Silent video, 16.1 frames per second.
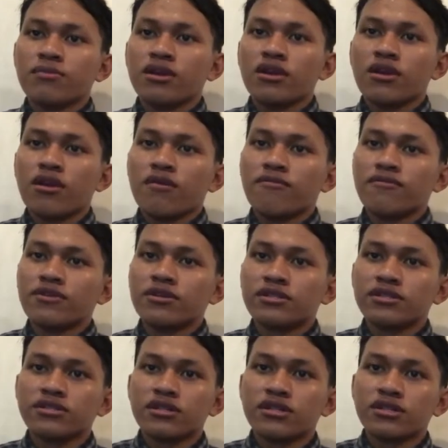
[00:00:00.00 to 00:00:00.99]
of the
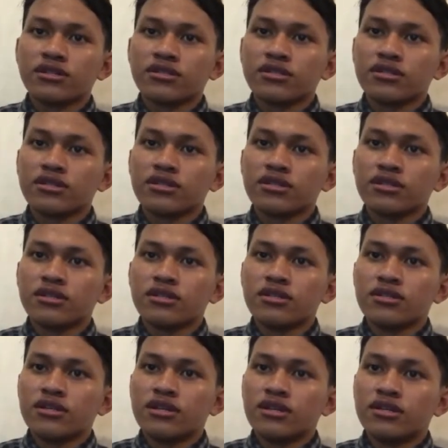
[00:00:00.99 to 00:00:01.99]
research.
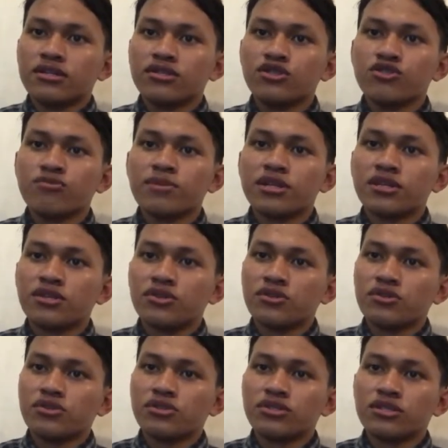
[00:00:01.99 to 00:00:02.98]
The instrument
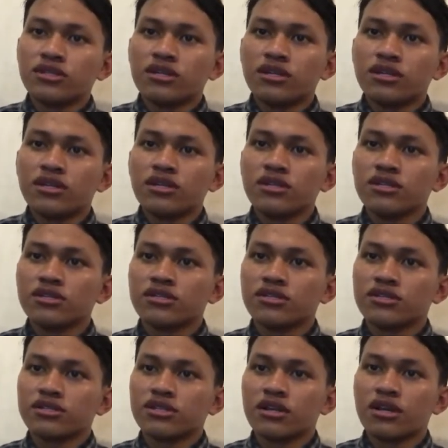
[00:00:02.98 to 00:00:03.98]
used in this
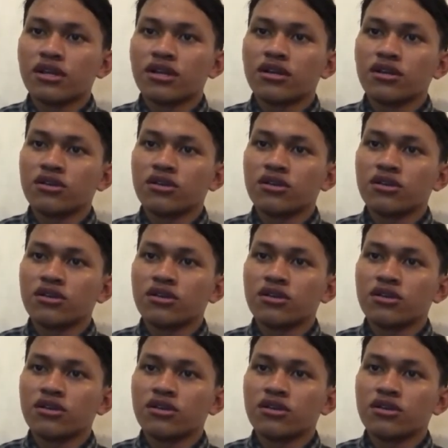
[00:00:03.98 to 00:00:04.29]
research include